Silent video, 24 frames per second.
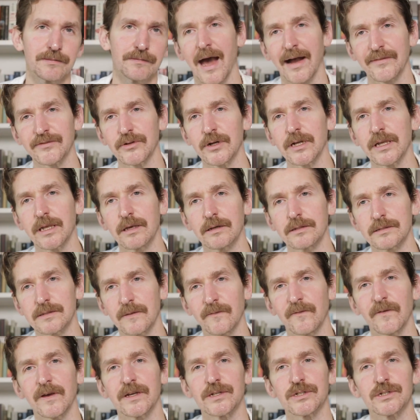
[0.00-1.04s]
After he kills the
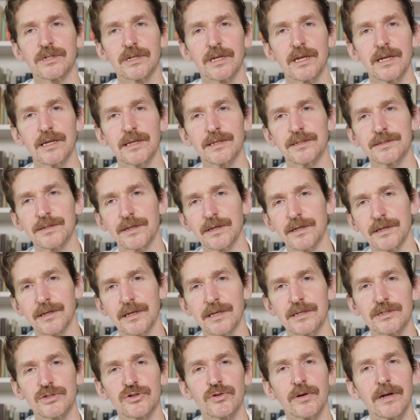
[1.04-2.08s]
fish,
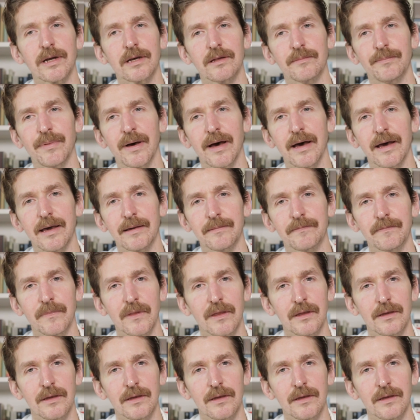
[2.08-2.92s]
he's trailed by